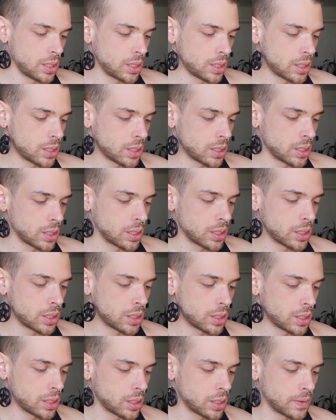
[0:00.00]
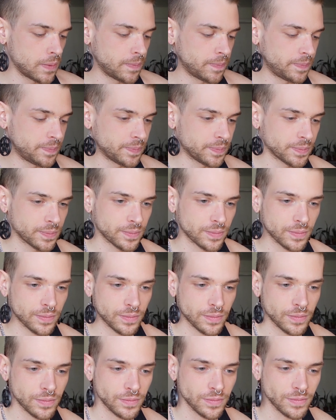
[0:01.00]

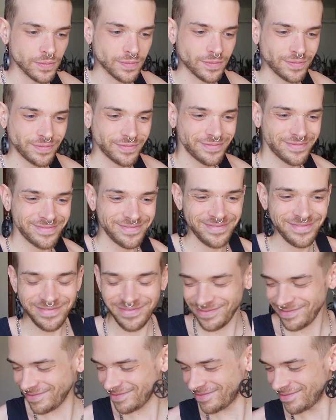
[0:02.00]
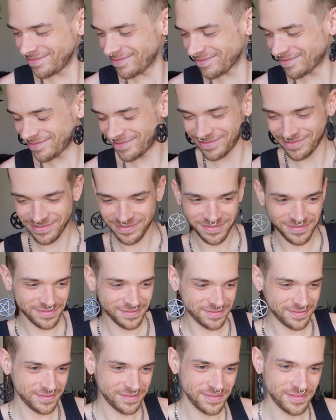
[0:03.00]

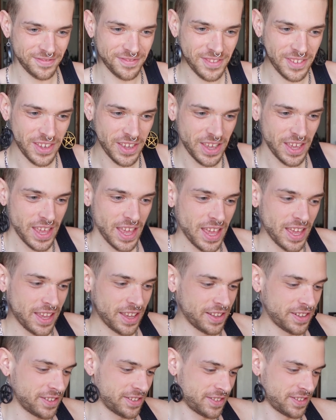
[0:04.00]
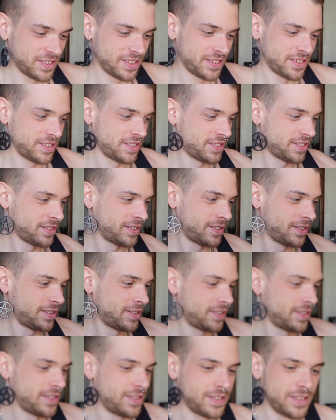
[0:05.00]

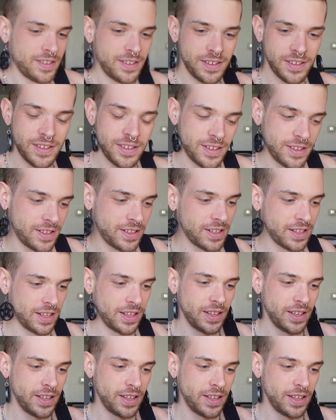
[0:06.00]
[no speech]